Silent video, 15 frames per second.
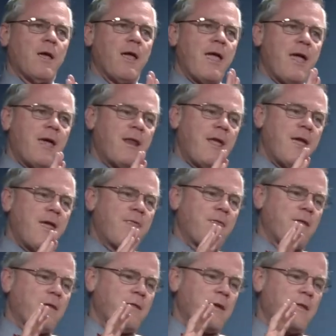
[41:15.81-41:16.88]
and
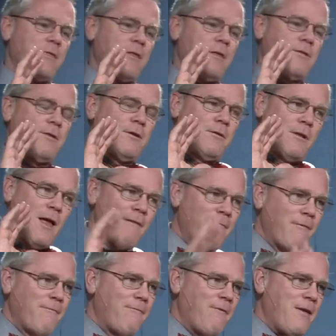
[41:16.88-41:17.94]
then the love
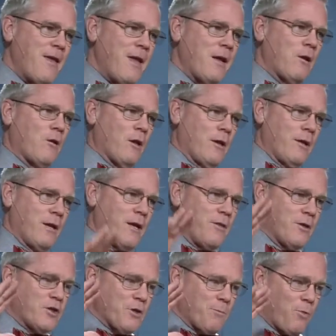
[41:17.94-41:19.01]
of England and
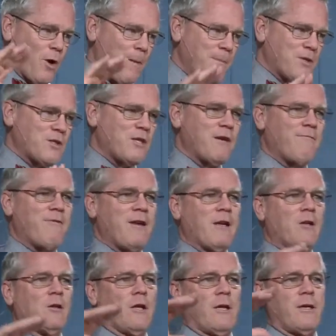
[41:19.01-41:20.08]
the supremacy of
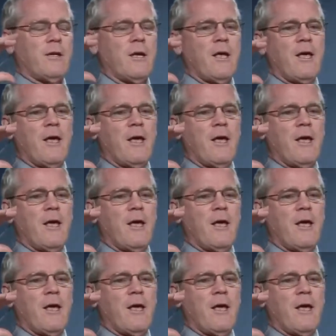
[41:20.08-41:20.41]
England